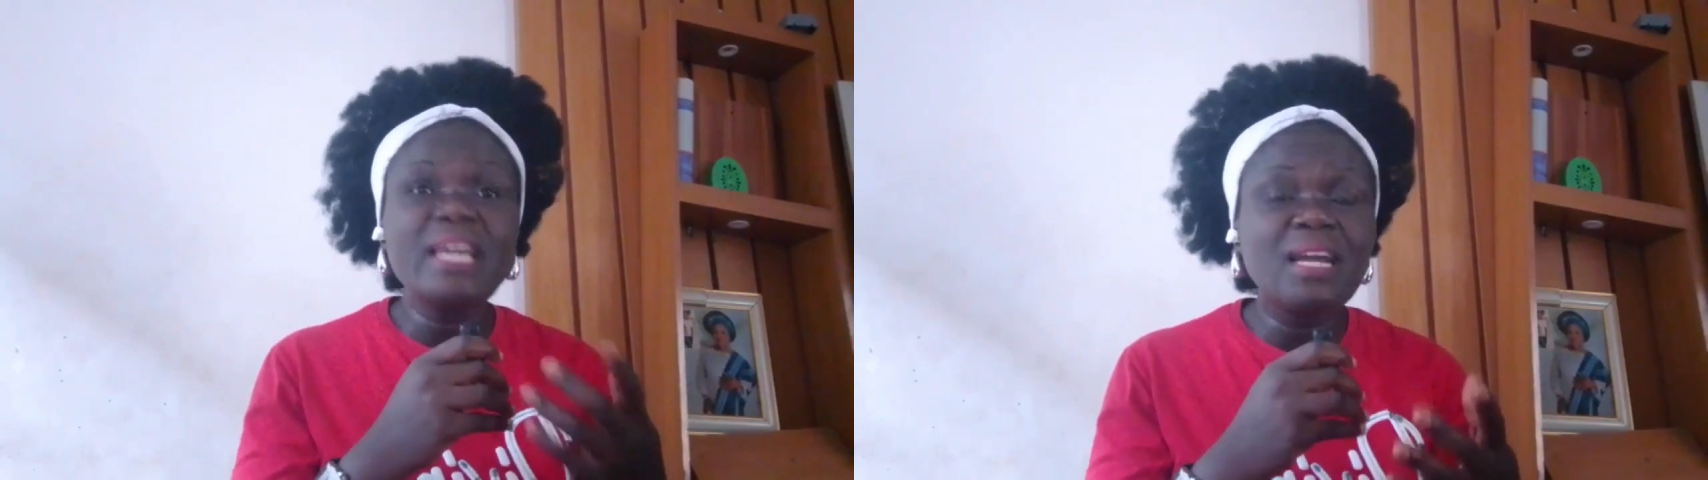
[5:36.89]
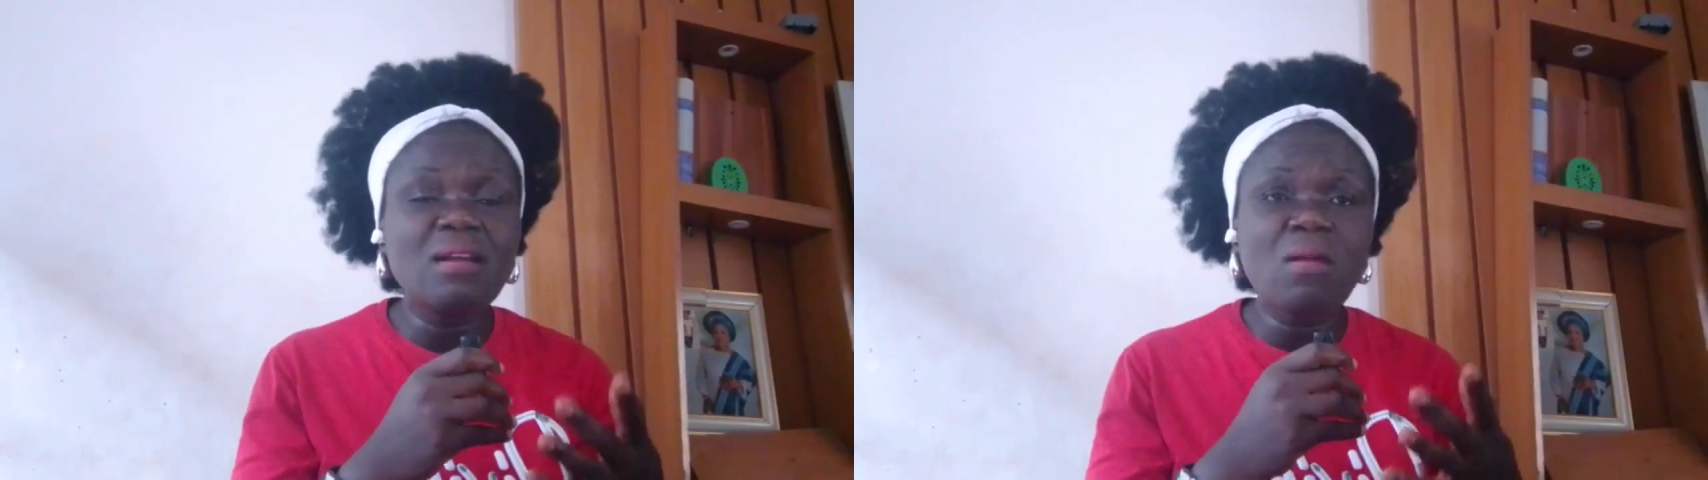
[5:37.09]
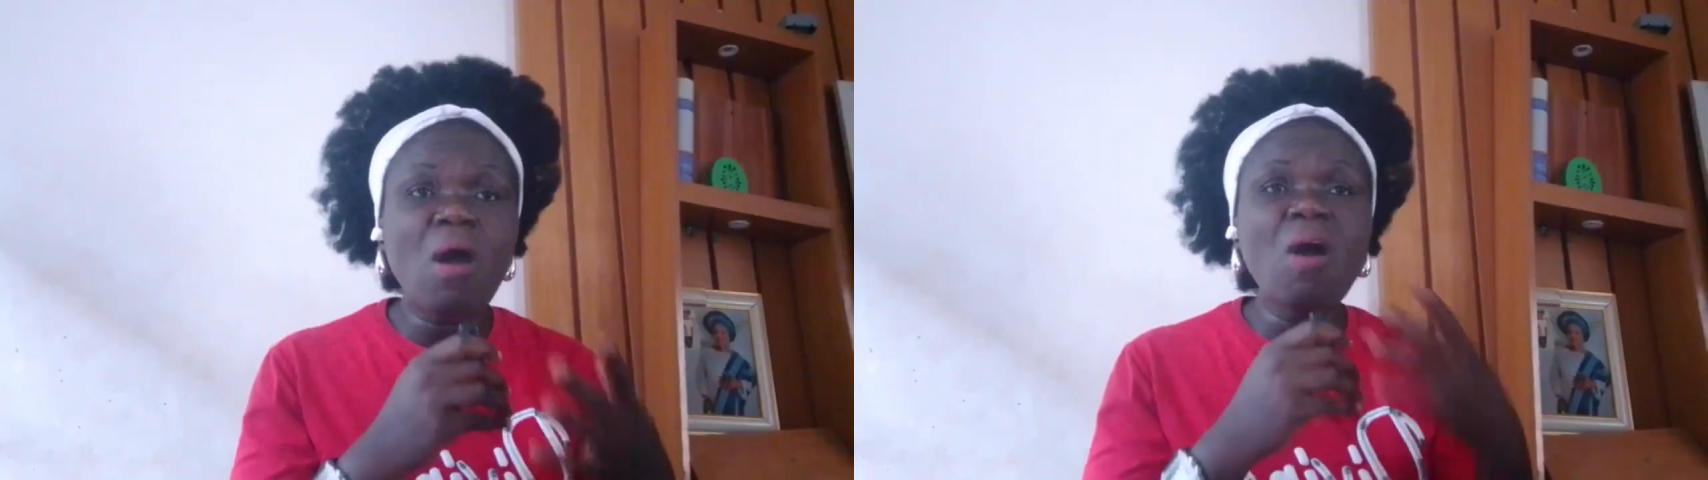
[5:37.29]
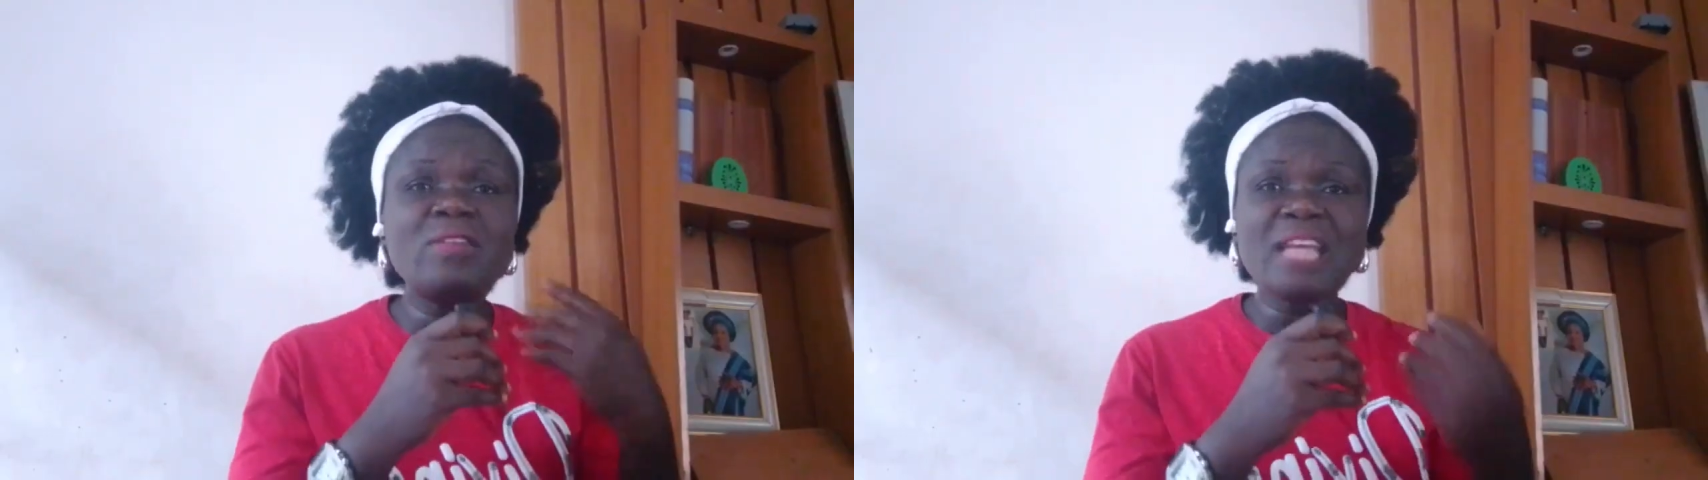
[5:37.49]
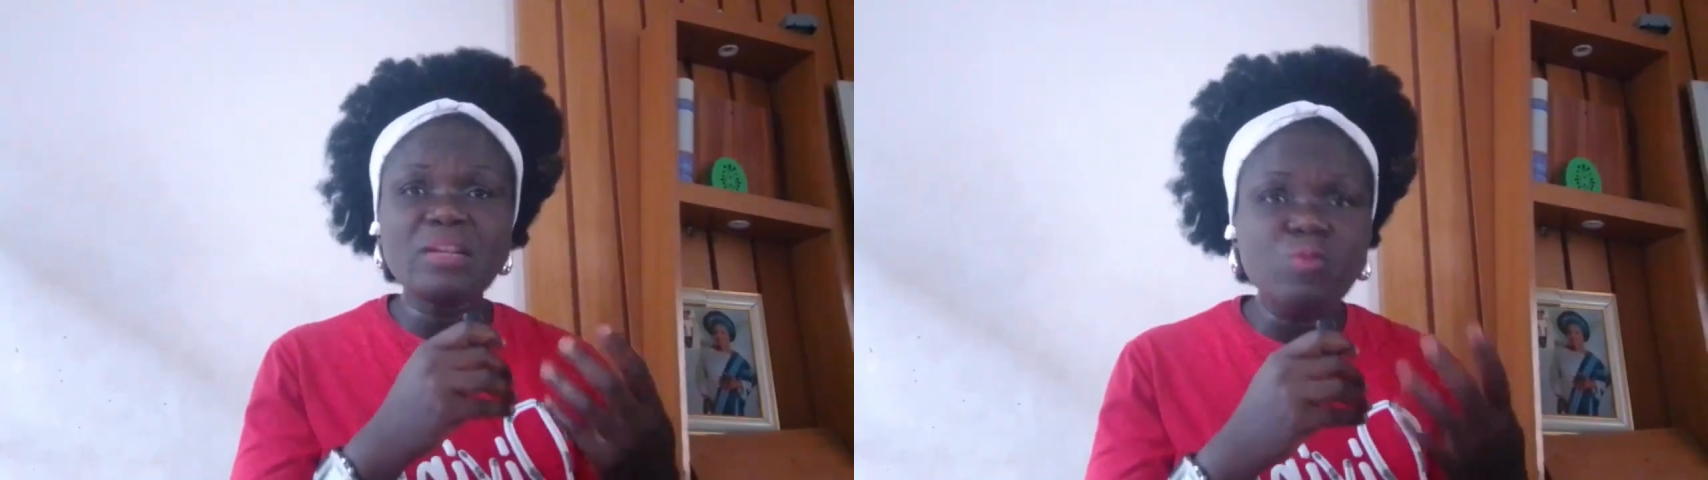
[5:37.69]

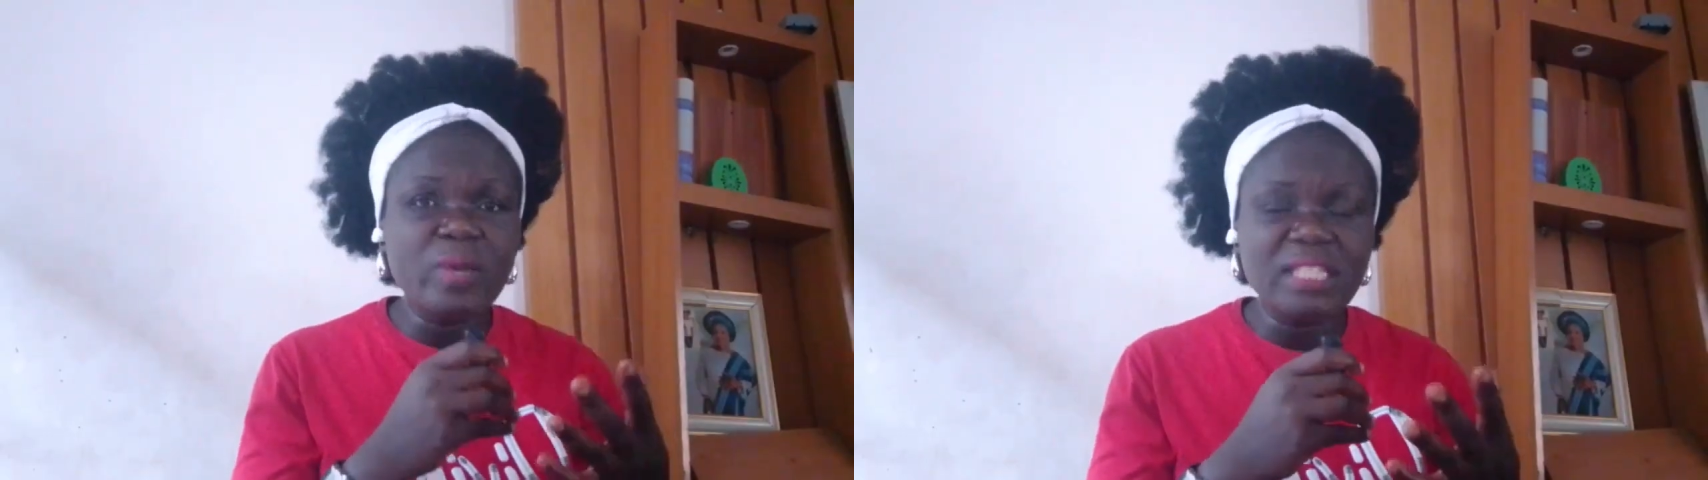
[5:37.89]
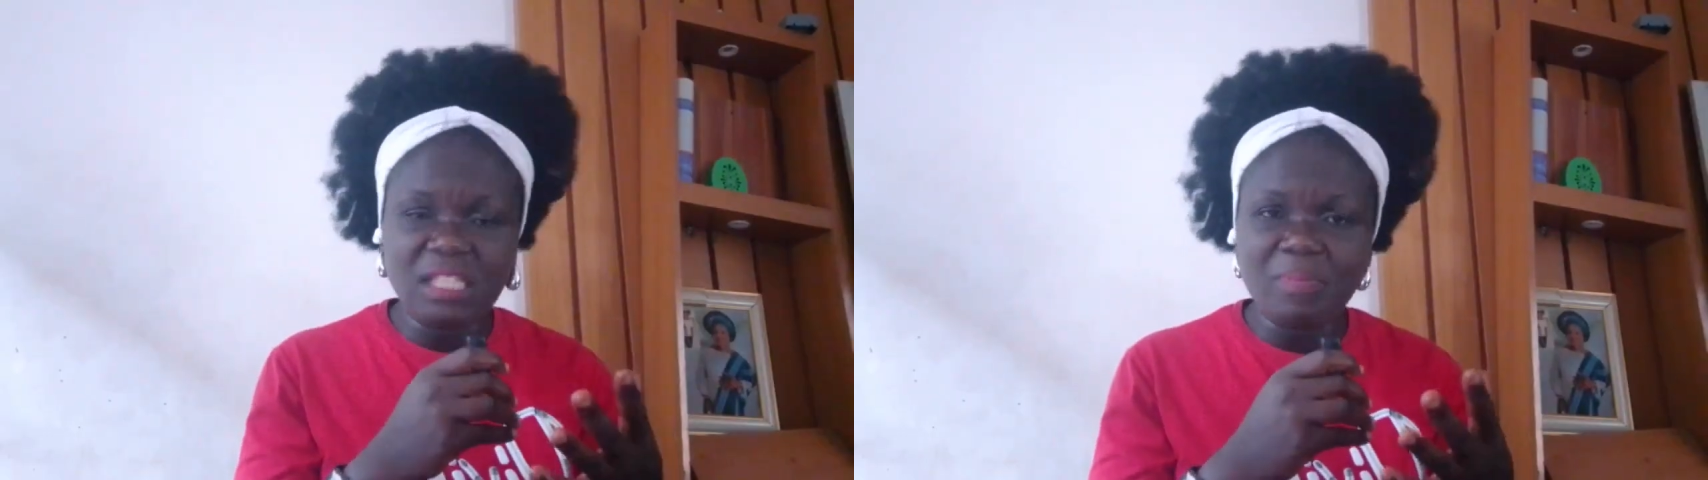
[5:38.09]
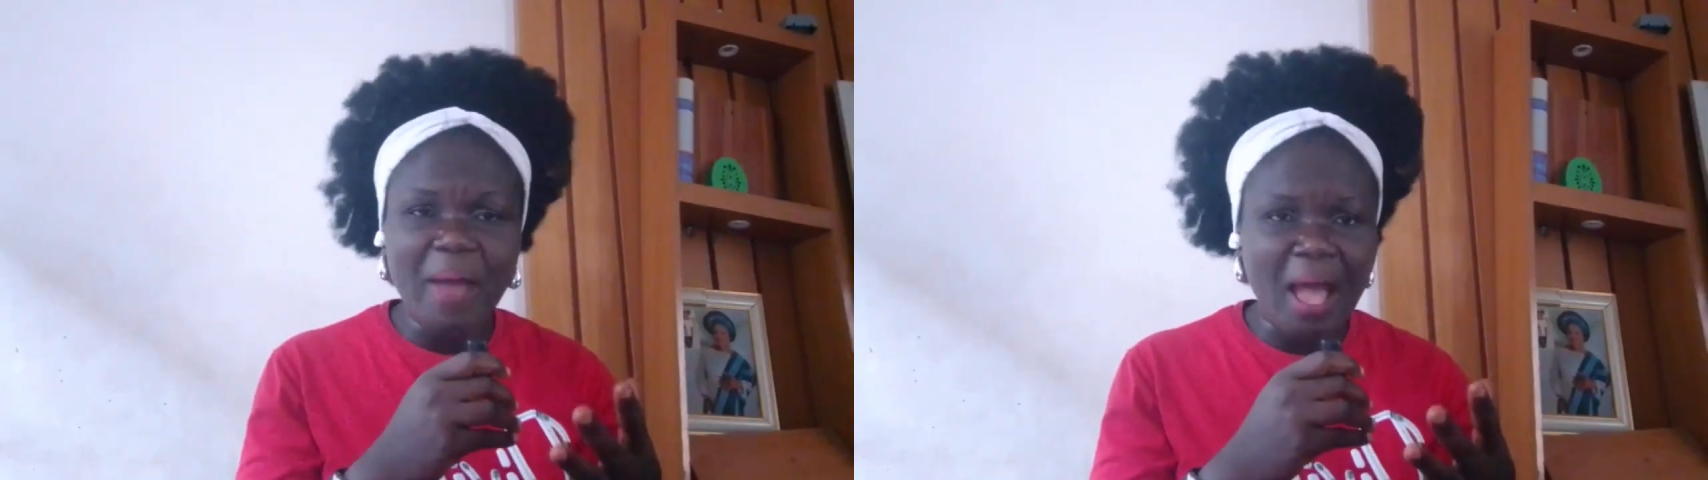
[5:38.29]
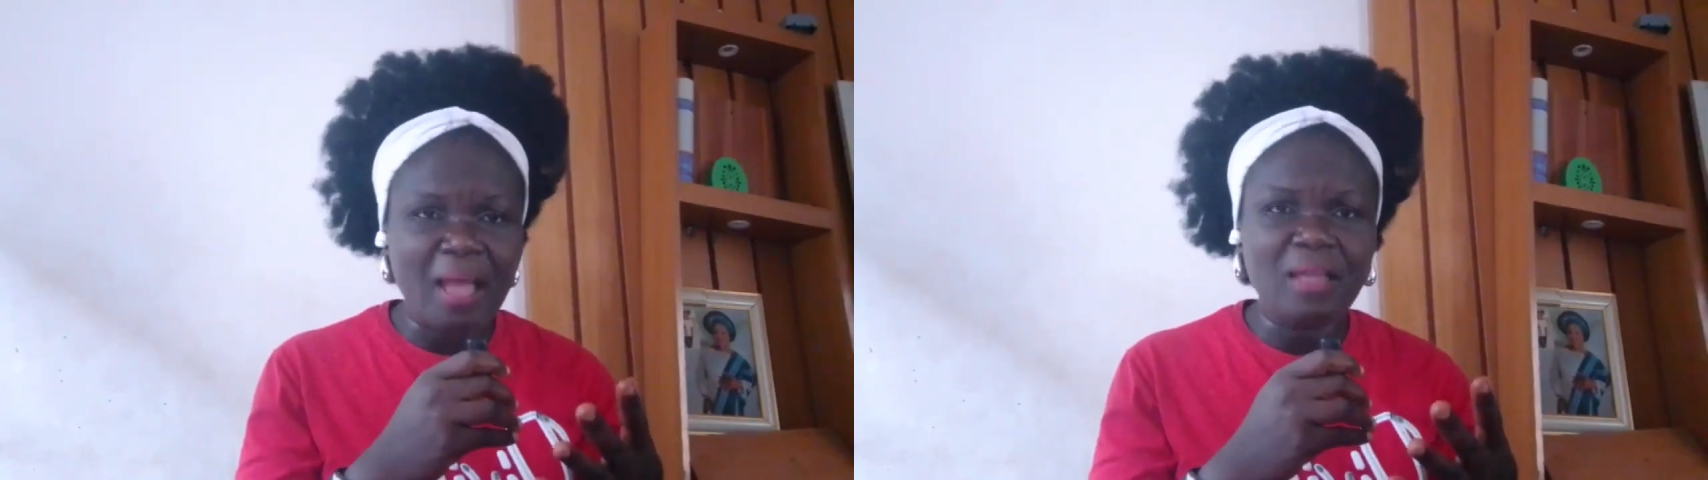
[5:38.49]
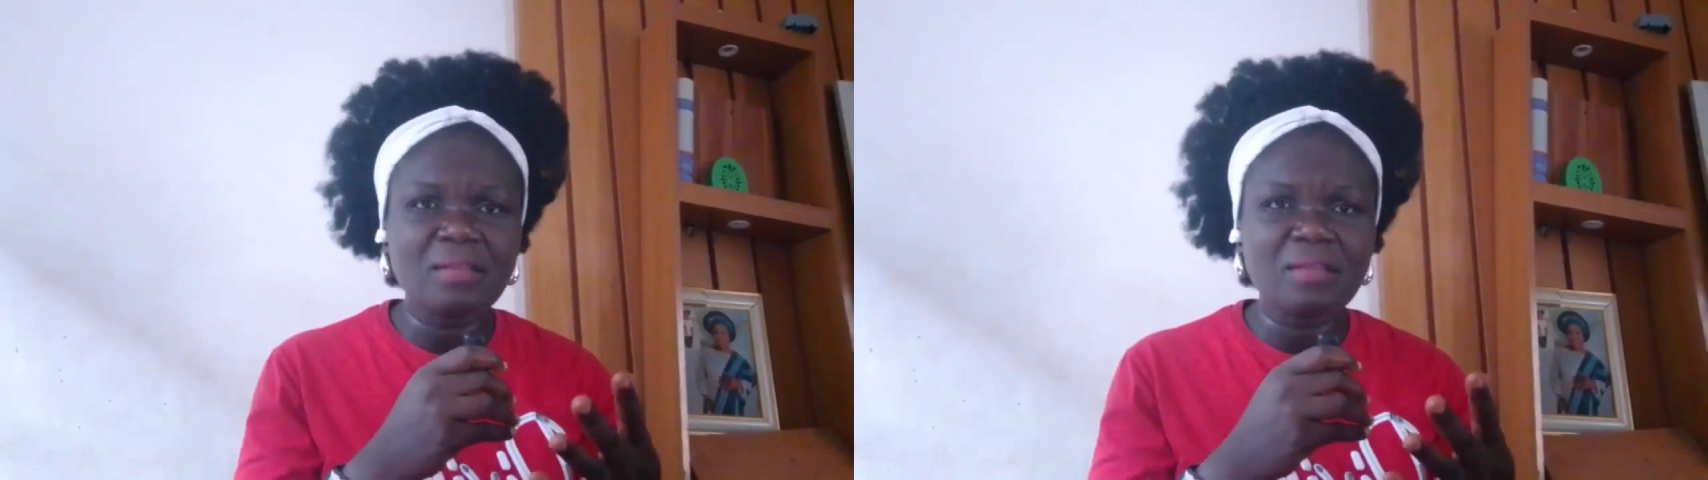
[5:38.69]
ignore that whisper,